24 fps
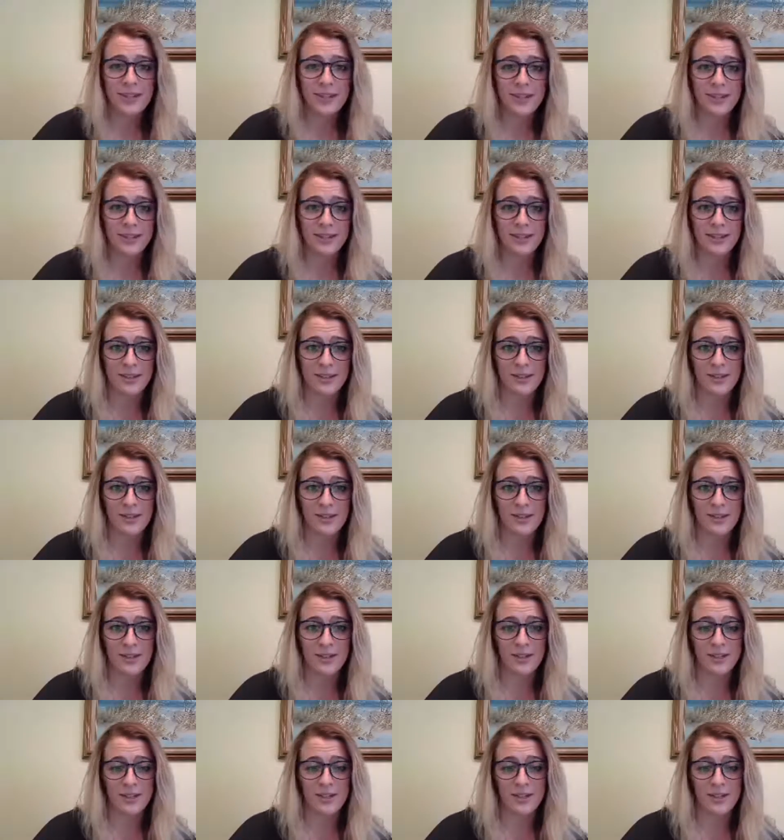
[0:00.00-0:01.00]

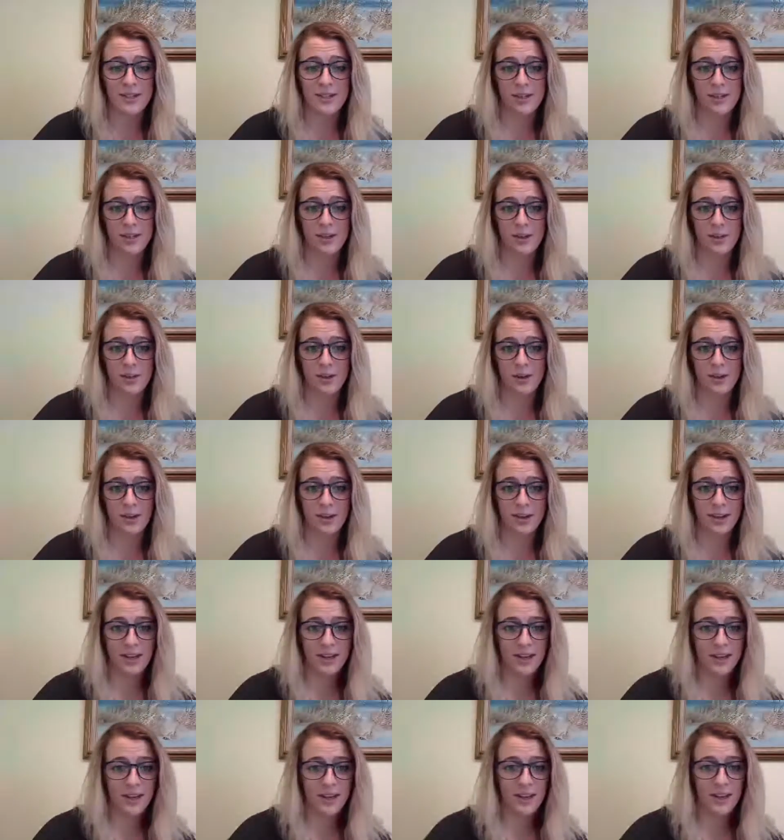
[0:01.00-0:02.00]
especially in digital
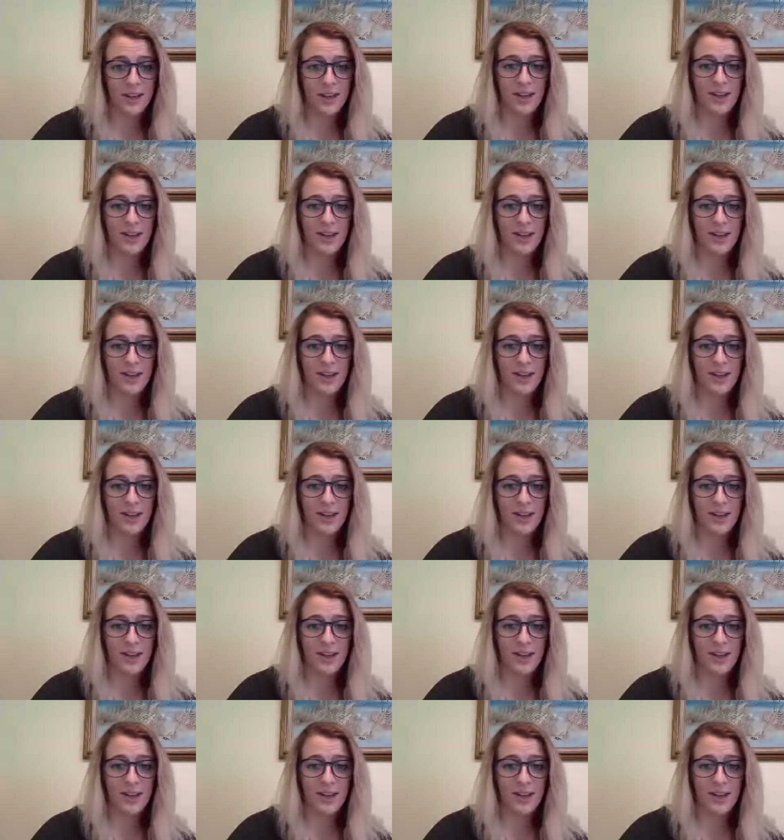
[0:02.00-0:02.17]
marketing,